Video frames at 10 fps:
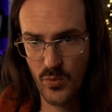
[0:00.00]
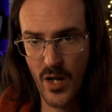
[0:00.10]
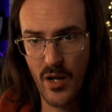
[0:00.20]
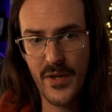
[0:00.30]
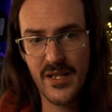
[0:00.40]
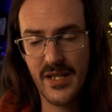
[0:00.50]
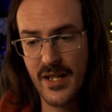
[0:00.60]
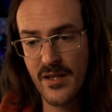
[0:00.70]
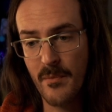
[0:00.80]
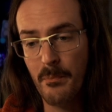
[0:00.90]
well. This
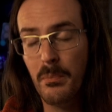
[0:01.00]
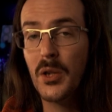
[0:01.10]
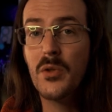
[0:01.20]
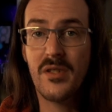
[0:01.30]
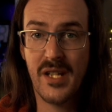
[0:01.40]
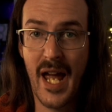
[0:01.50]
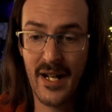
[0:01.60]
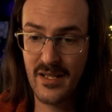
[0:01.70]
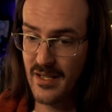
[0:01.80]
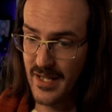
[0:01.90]
is
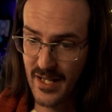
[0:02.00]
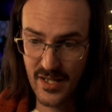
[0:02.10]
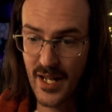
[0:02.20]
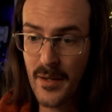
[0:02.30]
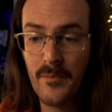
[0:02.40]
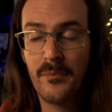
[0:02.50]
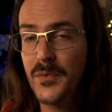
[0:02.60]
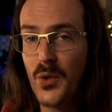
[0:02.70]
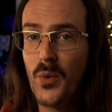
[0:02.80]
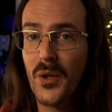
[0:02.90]
BlueStacks, as they say,
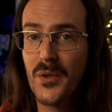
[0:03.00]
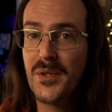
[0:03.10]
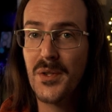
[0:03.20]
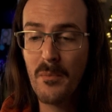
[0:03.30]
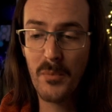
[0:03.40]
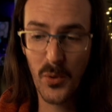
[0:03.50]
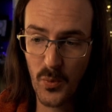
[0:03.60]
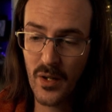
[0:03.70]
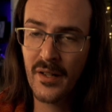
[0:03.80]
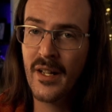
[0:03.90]
the world's number
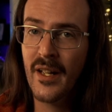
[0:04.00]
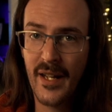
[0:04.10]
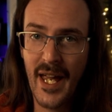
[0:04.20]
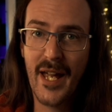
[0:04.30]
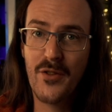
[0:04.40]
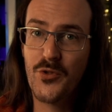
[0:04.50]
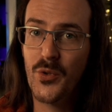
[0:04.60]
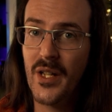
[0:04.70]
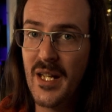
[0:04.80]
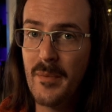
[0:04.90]
one
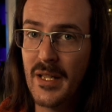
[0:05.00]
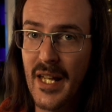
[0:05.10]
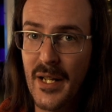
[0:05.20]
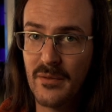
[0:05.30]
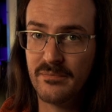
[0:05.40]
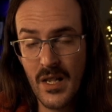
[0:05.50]
Android emulator.